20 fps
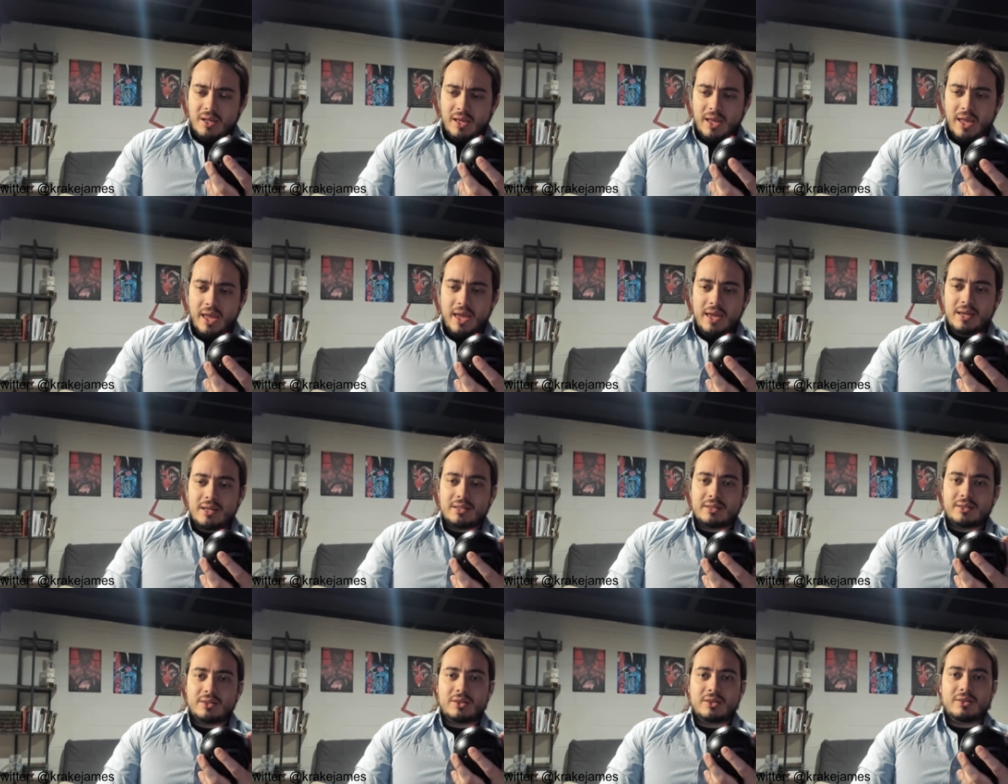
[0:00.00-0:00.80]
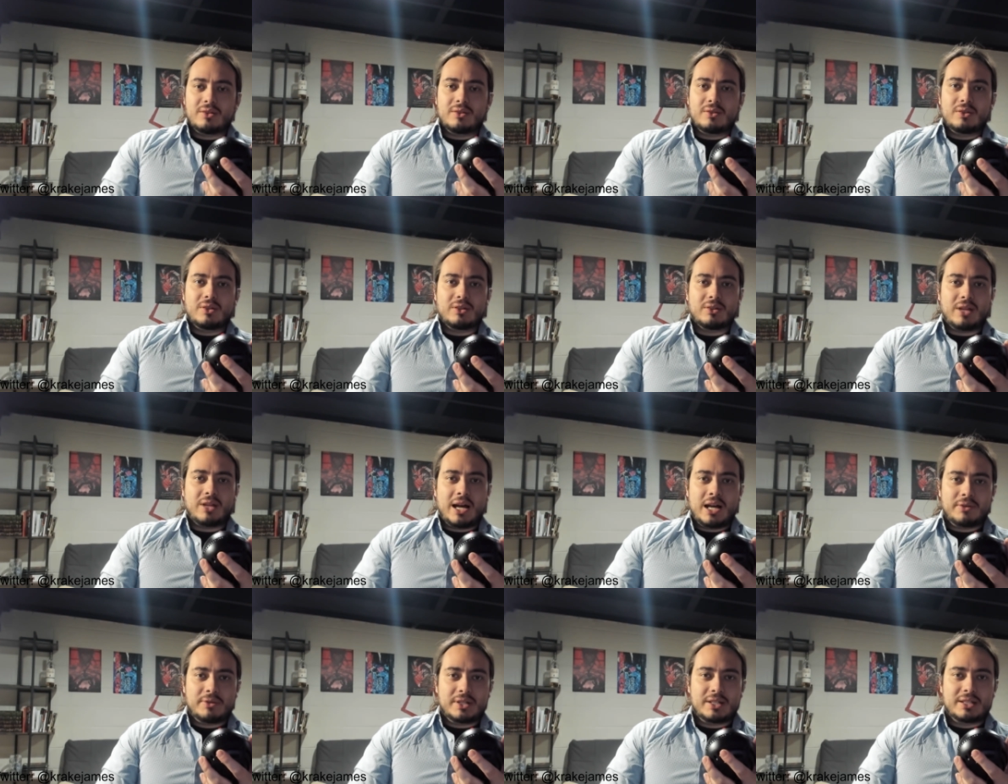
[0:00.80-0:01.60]
And a
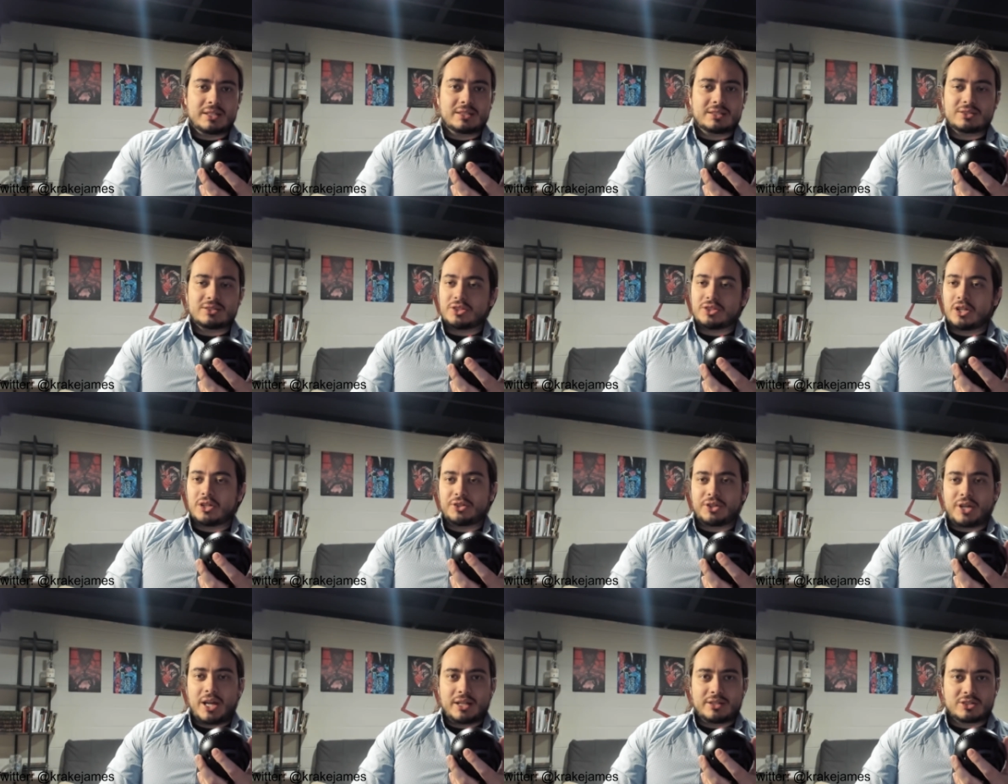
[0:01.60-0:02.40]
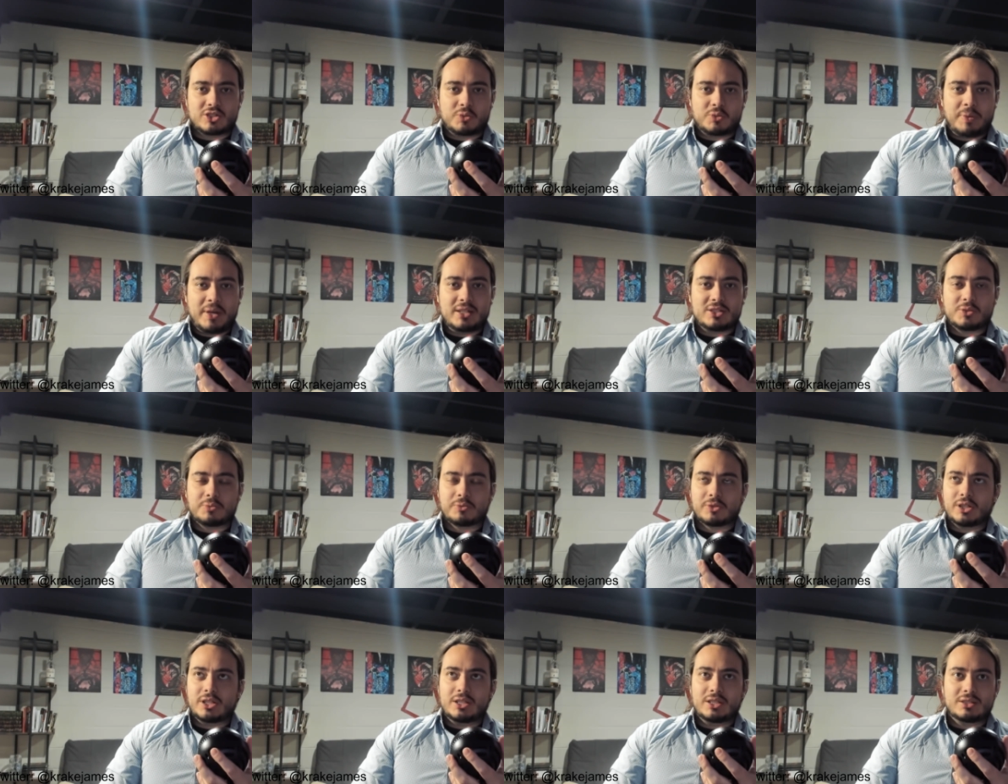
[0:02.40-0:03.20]
lot of it is, you know, you got your space
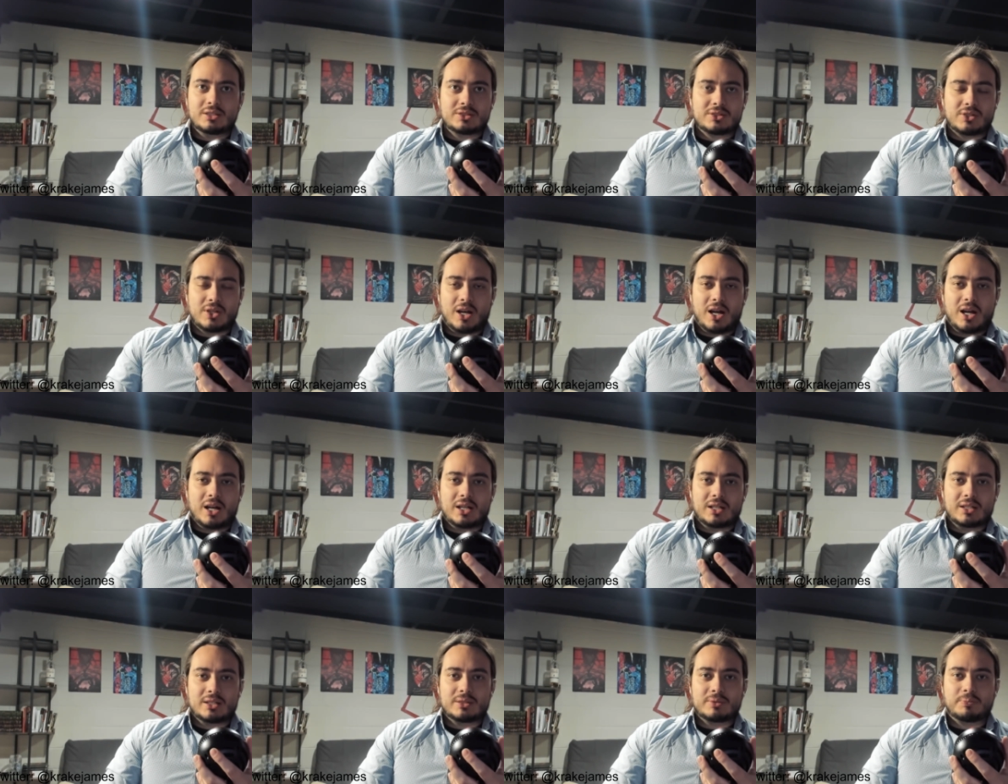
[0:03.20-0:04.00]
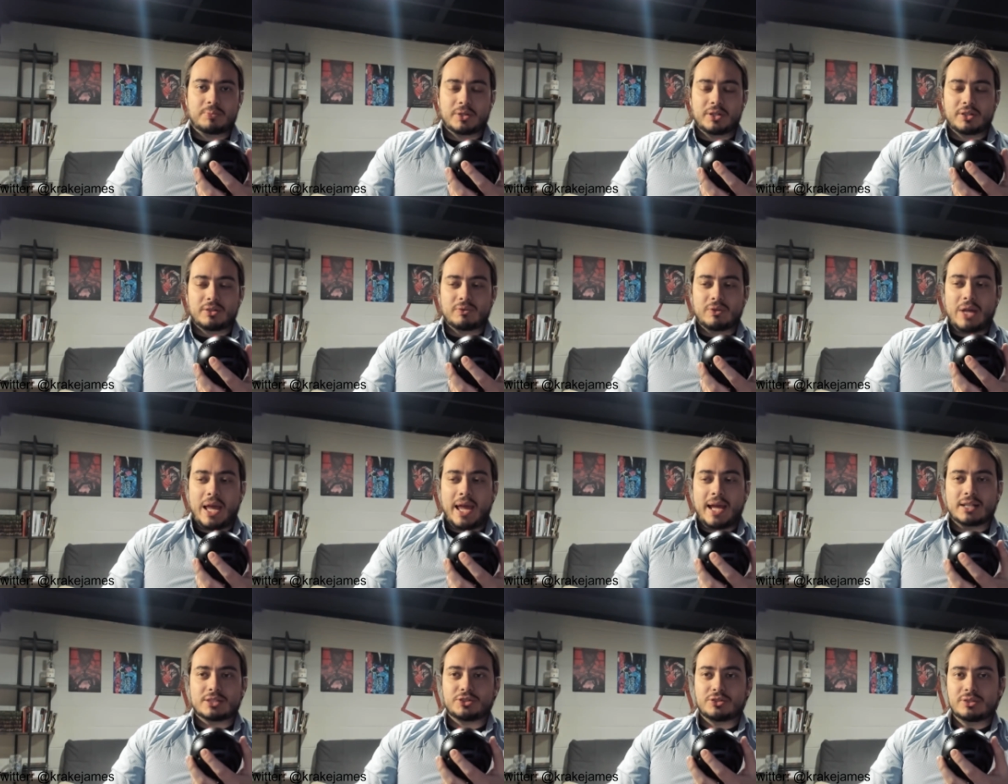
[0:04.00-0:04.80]
marines, but
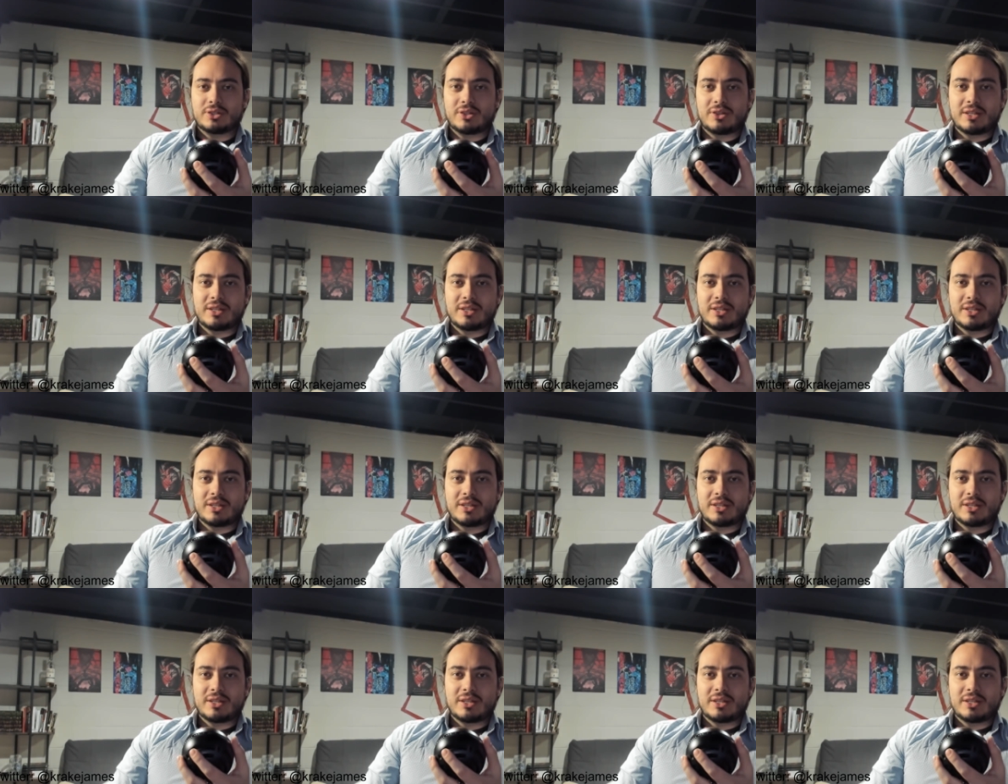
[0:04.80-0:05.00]
actually the